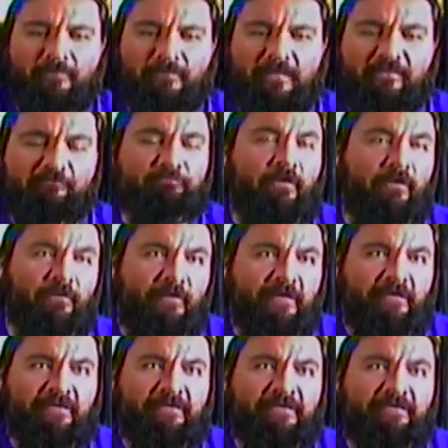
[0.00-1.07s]
Has Paul
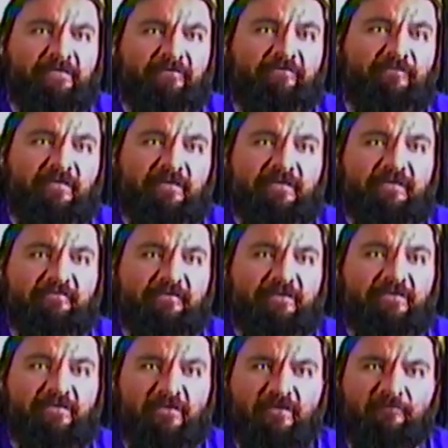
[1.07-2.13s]
Rudd in it. It's funny, he has a
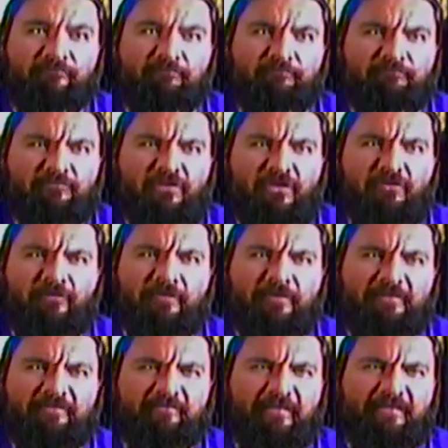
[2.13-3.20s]
young, and
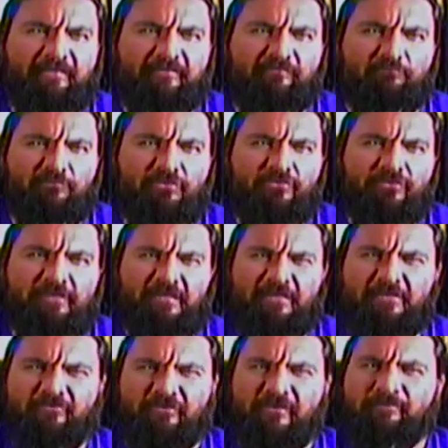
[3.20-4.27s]
he's like this moody,
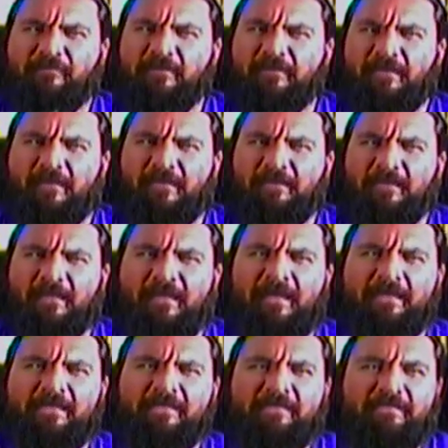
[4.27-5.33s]
creepy
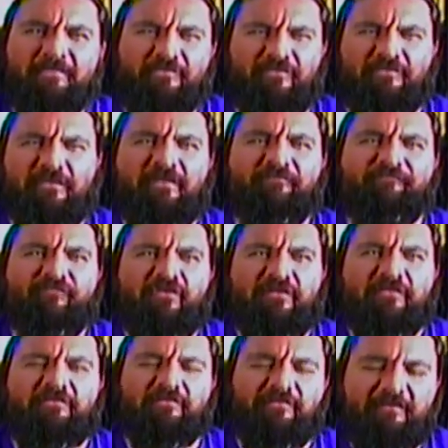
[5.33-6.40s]
guy. So it's kind of funny
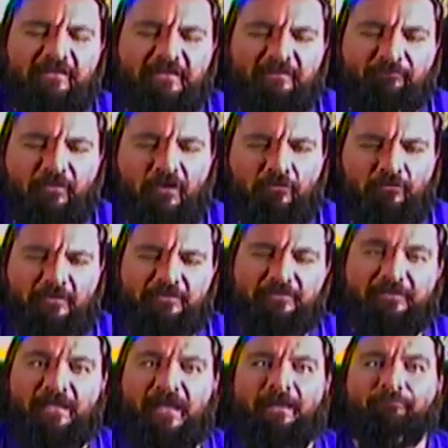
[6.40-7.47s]
to see Paul Rudd
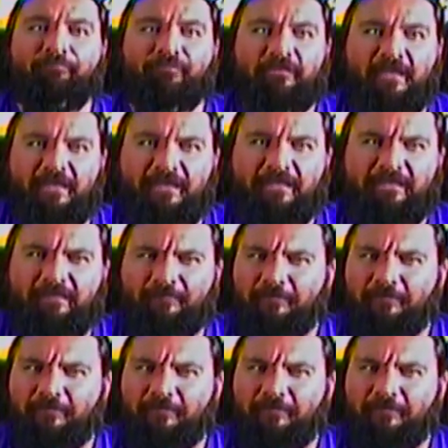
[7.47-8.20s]
not play,